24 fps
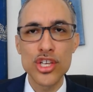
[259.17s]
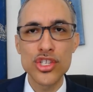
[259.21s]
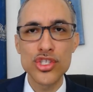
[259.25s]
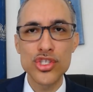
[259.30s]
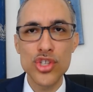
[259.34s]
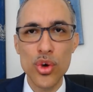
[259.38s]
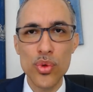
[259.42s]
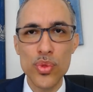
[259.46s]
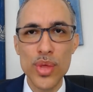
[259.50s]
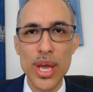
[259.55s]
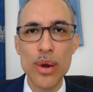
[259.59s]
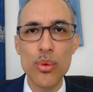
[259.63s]

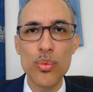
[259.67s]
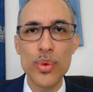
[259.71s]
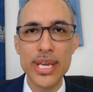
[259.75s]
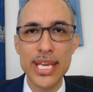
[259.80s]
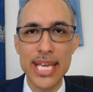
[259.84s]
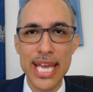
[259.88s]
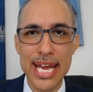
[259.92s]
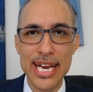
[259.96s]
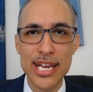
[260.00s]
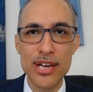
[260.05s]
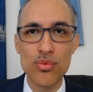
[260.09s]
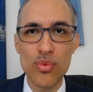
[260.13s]
so that we
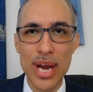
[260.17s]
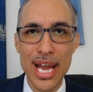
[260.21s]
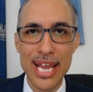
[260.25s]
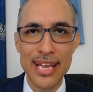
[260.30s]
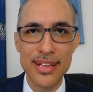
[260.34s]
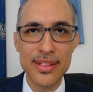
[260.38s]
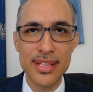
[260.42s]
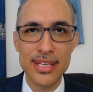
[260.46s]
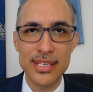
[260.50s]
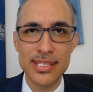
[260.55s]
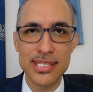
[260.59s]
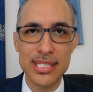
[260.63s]
get it
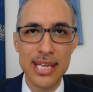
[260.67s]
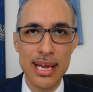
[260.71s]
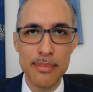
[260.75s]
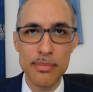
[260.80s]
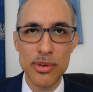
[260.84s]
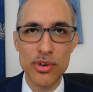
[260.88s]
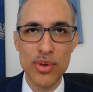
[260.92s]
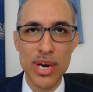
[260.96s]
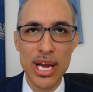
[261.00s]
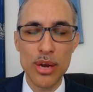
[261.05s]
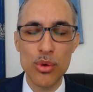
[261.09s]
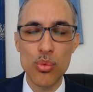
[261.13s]
right this
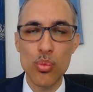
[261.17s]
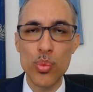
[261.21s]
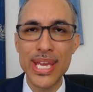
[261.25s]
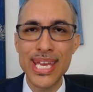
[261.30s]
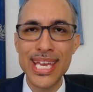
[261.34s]
time around.